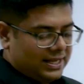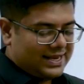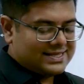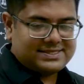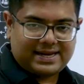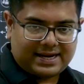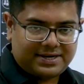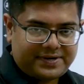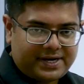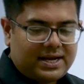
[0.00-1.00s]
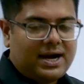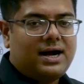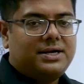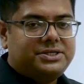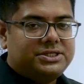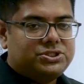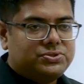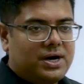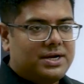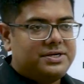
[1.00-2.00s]
less than 100, 100 to
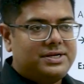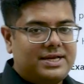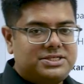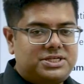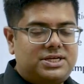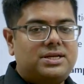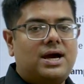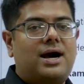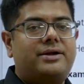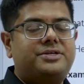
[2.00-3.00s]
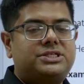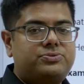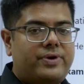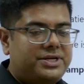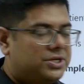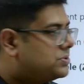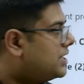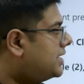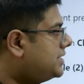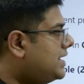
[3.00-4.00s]
119, 120 to
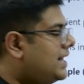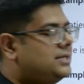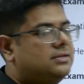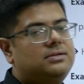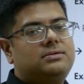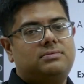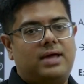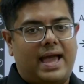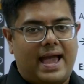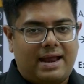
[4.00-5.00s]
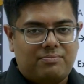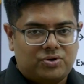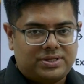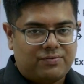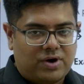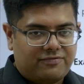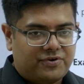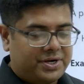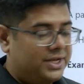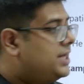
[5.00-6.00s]
39 and more than
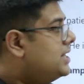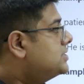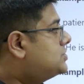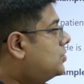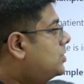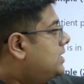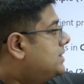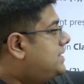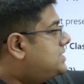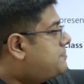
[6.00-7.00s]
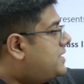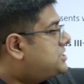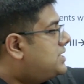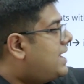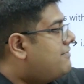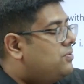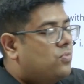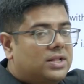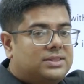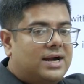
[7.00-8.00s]
140. So this patient having
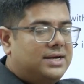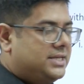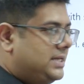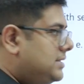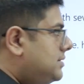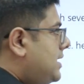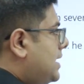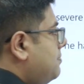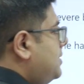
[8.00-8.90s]
130, that